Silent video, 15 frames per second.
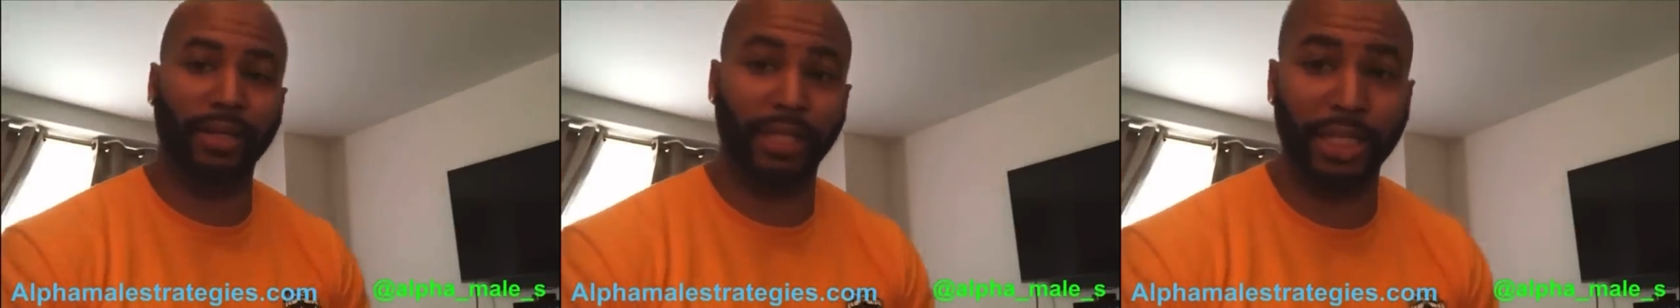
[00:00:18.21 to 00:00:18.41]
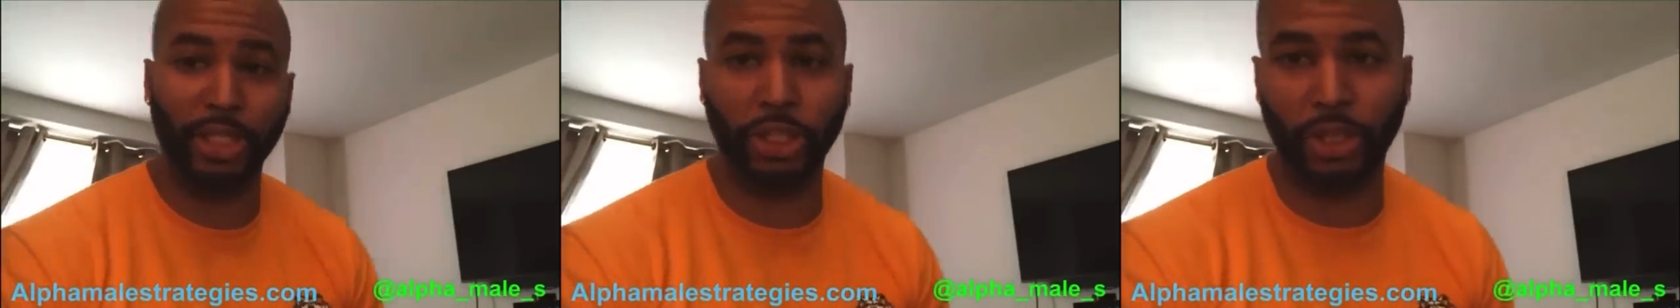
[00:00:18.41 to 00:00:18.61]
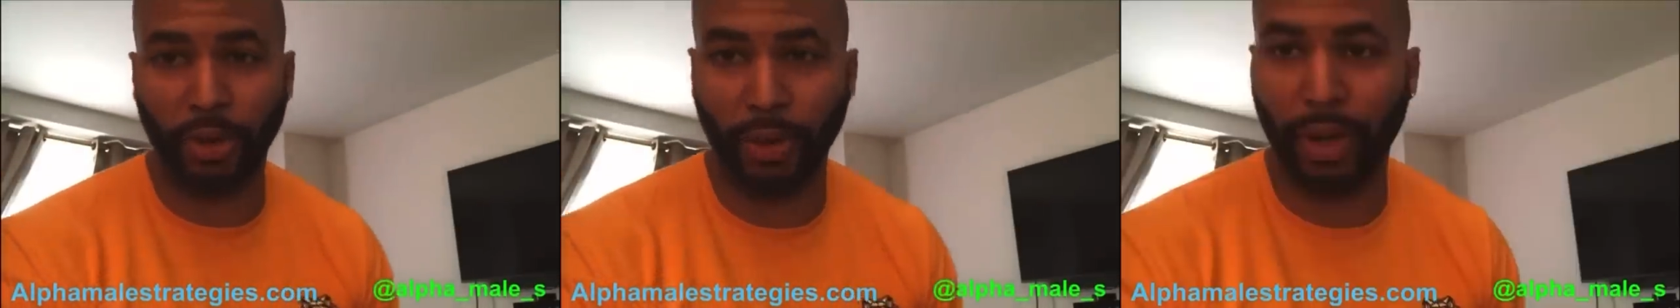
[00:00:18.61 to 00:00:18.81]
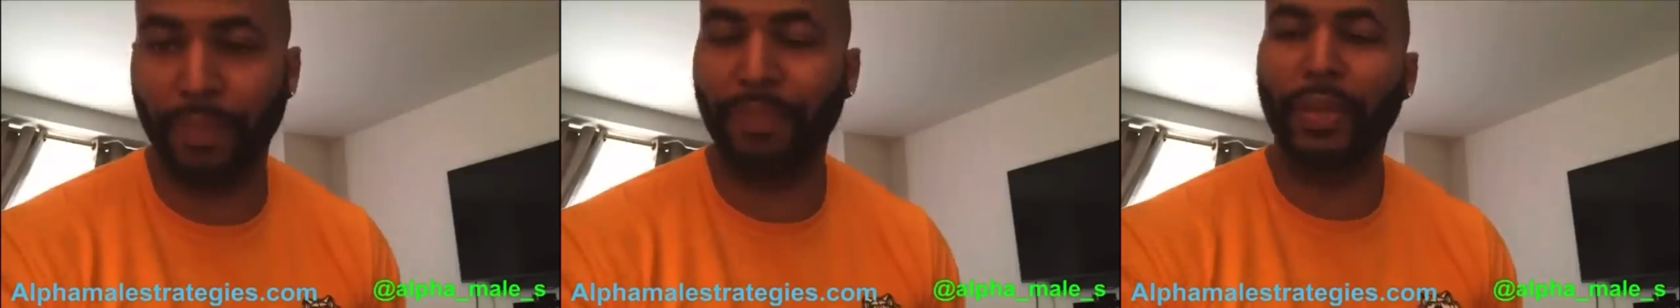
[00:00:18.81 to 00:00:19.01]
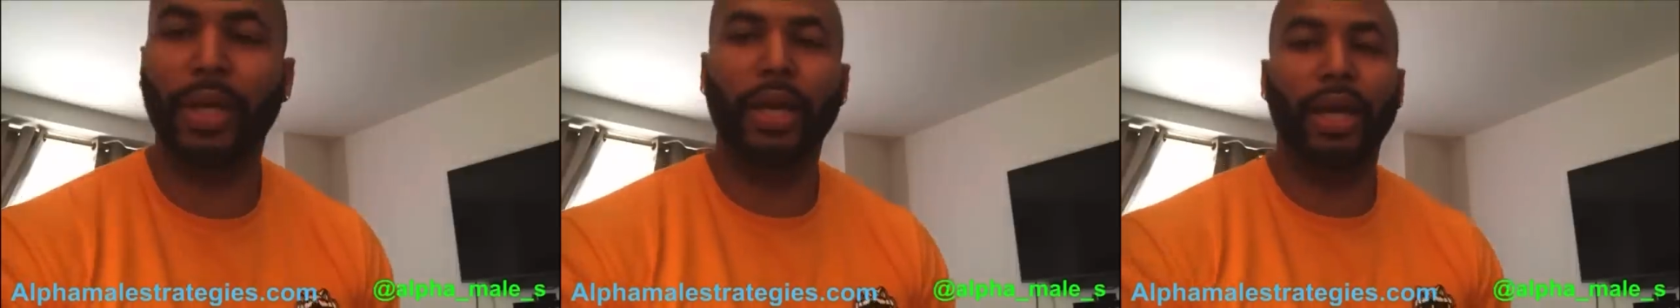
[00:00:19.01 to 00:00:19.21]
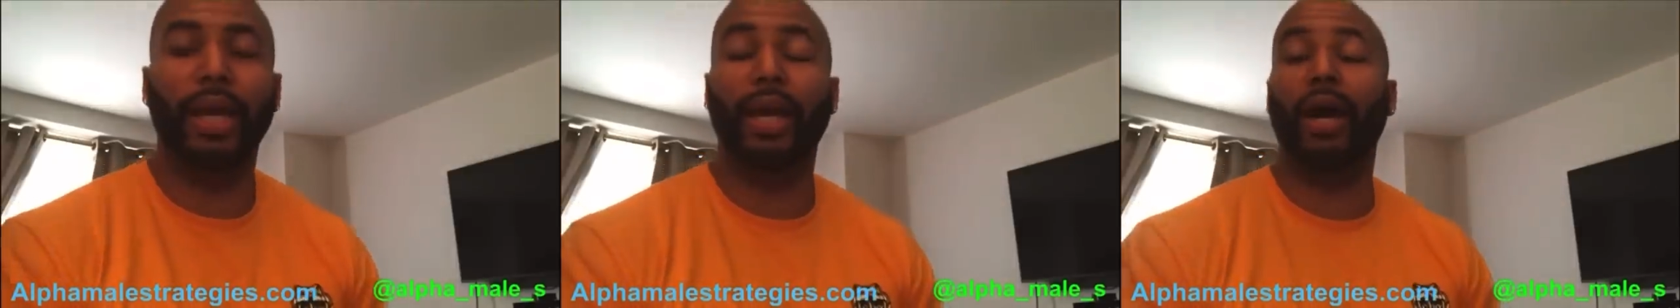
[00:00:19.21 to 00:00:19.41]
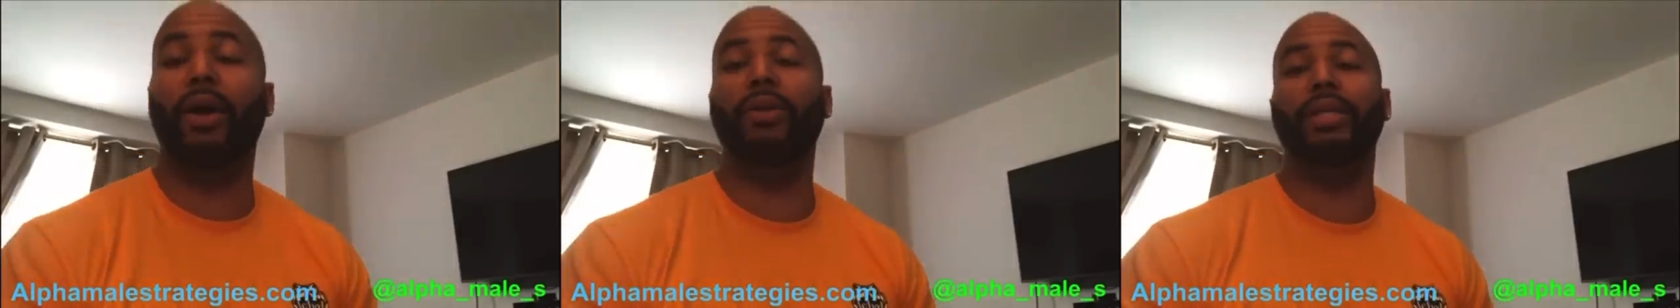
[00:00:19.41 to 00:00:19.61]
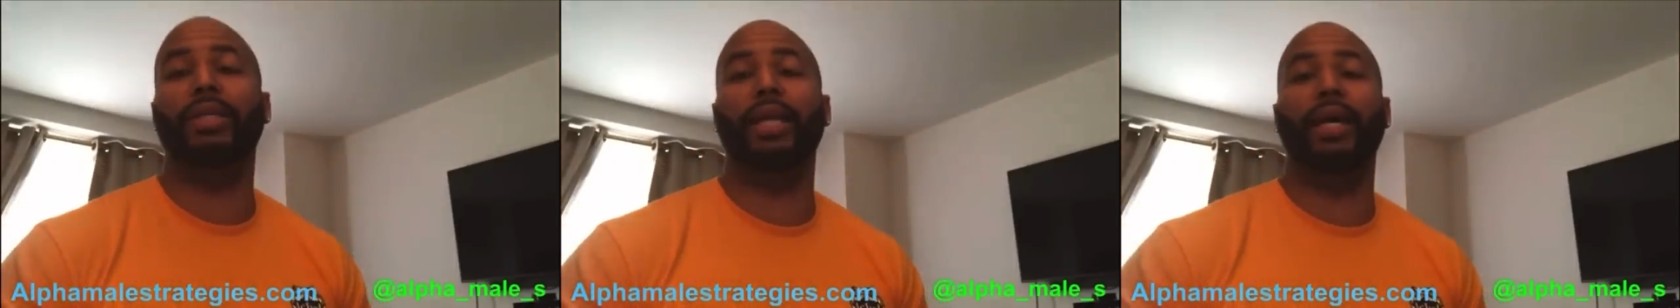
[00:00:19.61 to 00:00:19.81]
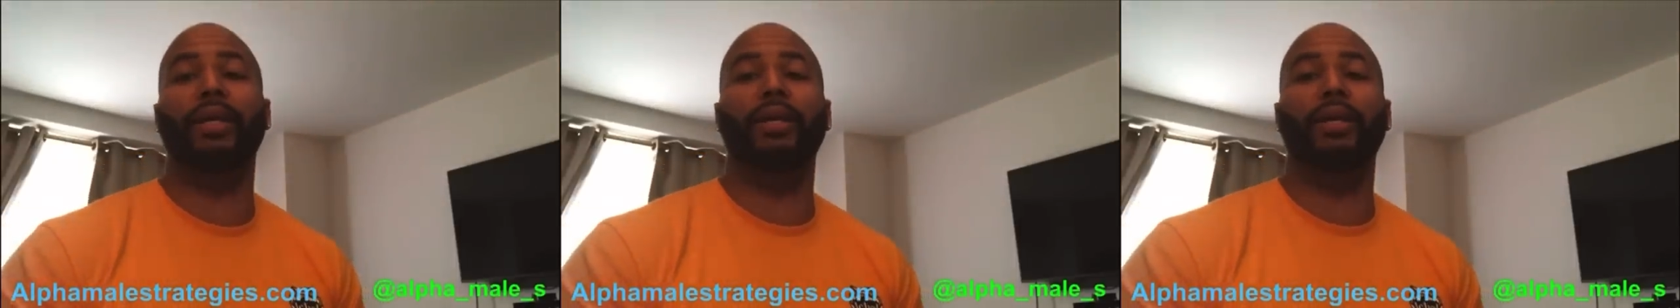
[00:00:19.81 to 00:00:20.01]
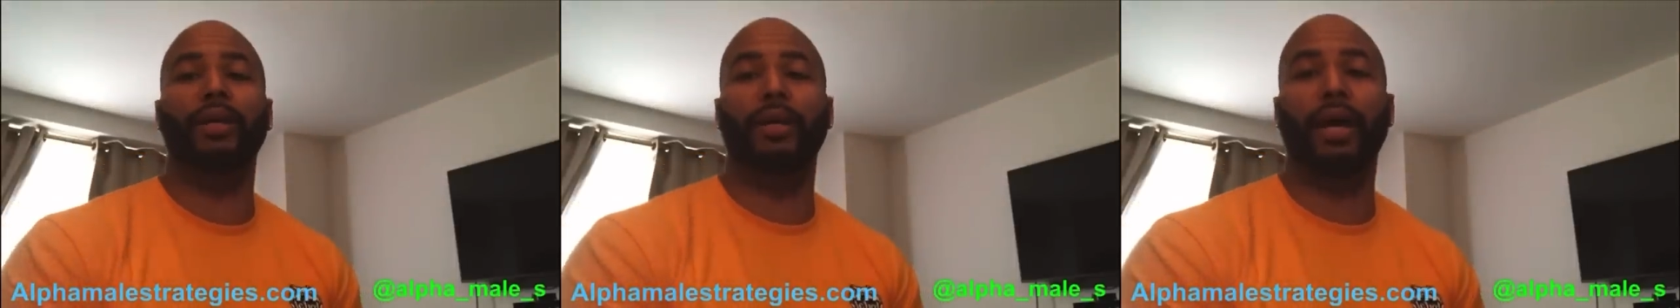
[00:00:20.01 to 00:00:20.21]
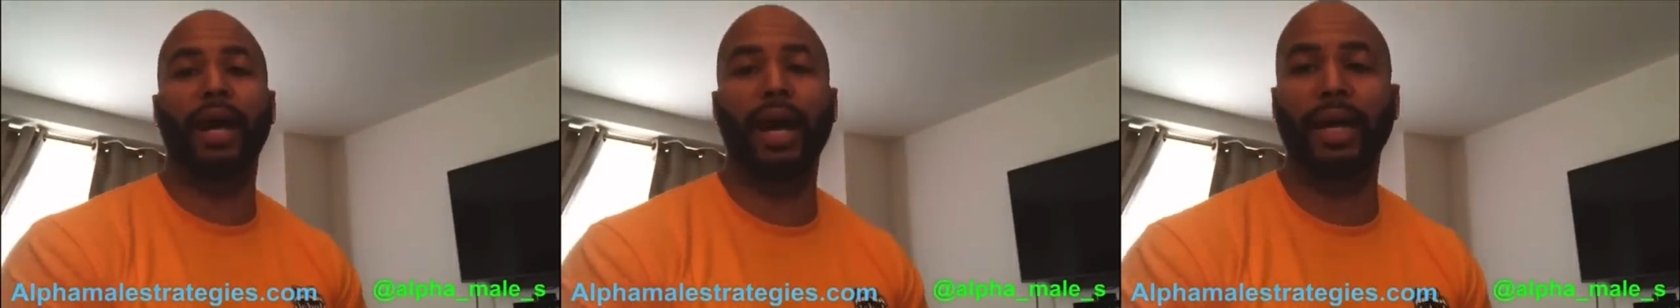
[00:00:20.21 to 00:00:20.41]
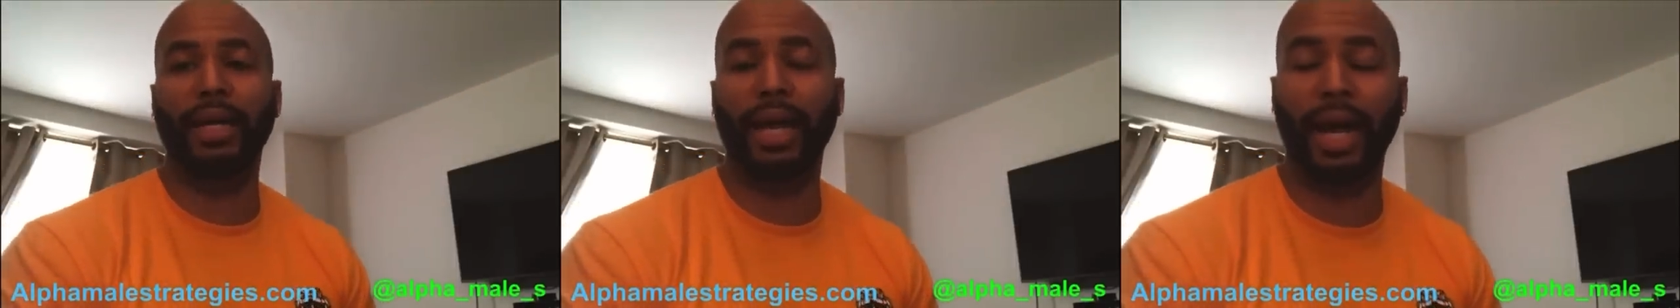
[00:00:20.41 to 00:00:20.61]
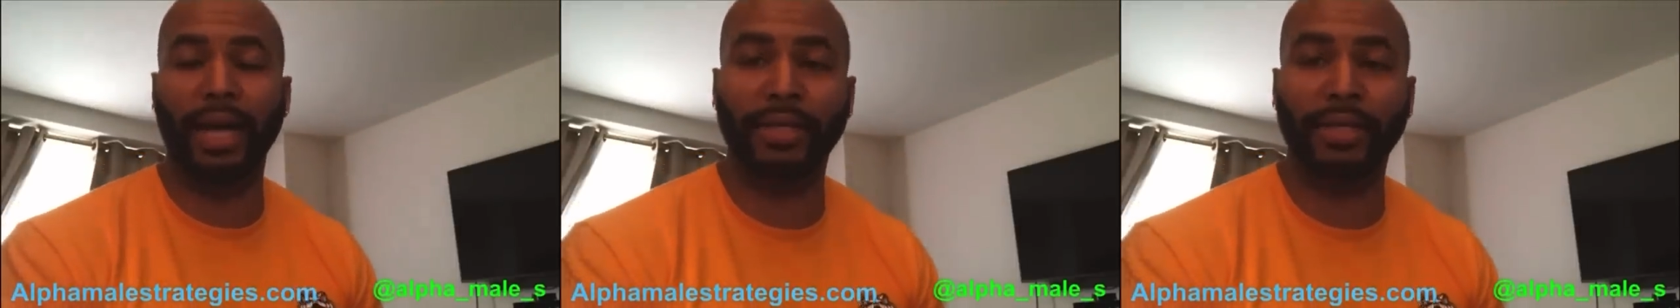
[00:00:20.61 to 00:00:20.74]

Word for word: he's short and all this and that. Alright guys,